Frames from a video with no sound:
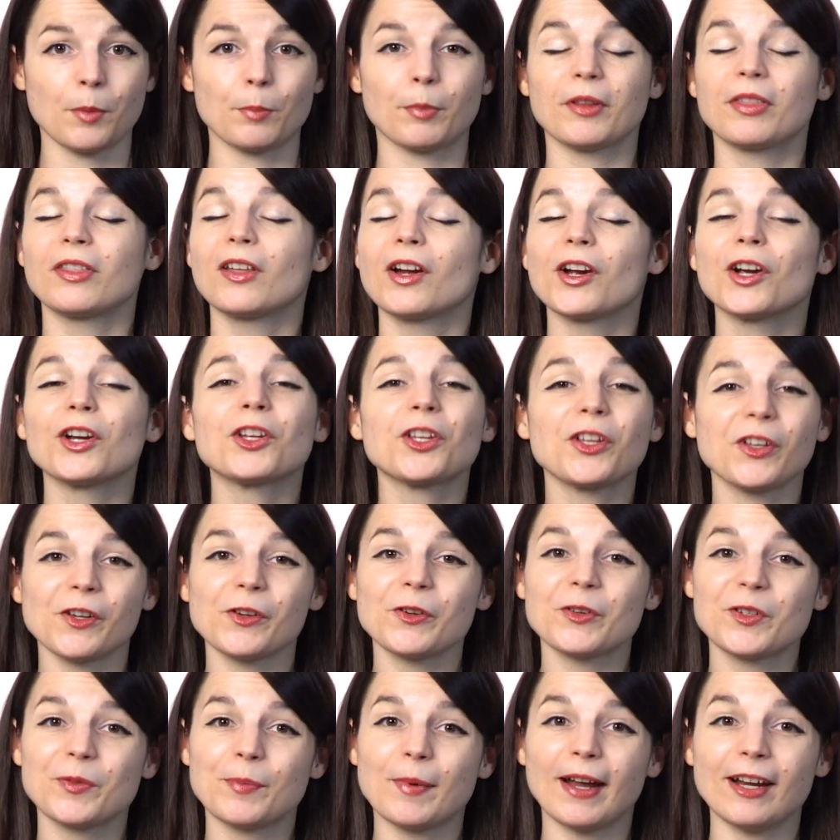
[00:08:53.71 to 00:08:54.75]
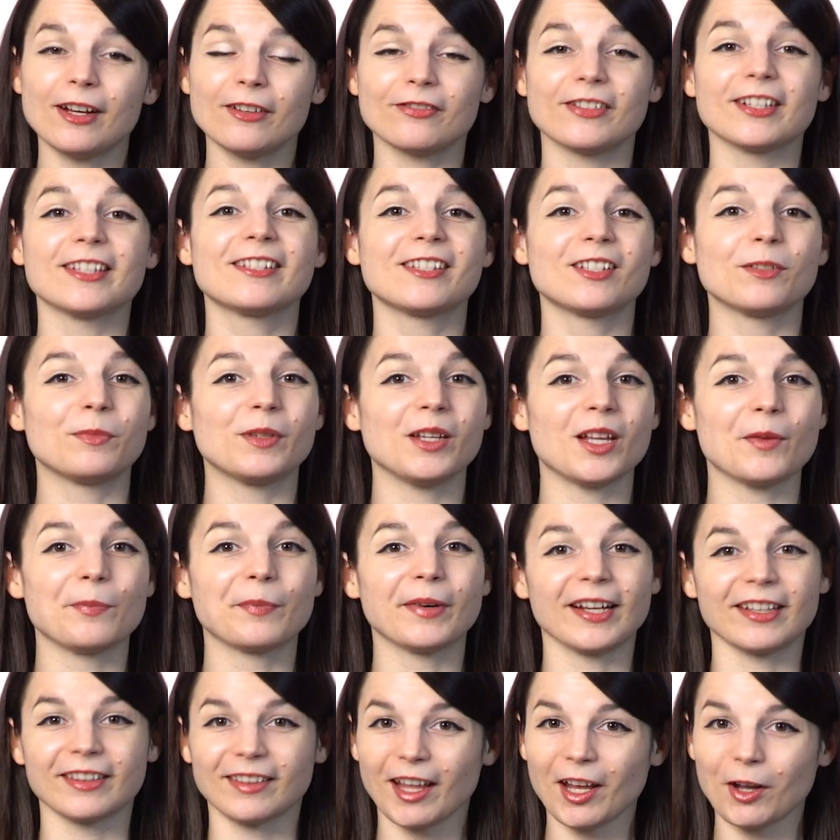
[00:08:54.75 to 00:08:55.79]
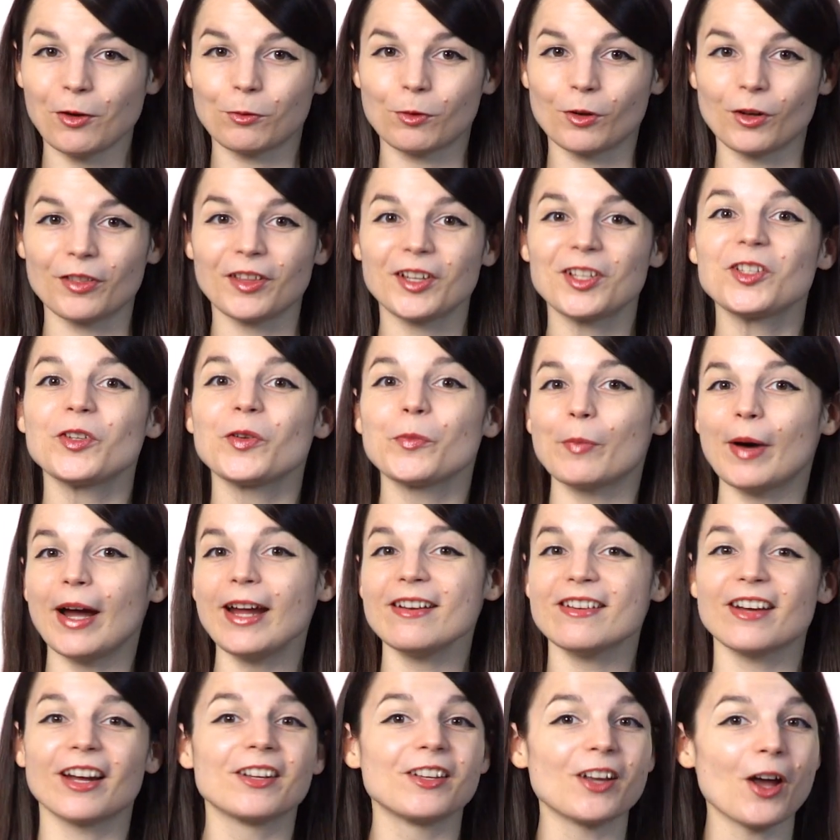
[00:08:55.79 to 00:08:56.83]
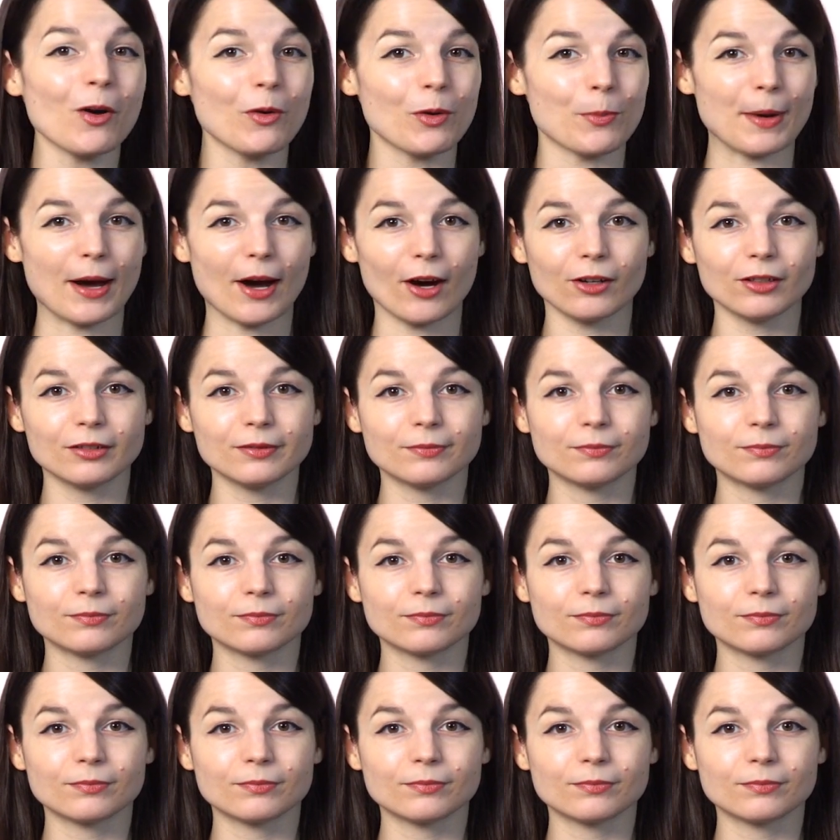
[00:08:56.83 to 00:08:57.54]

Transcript: but there are huge benefits to being bilingual that you might not know about.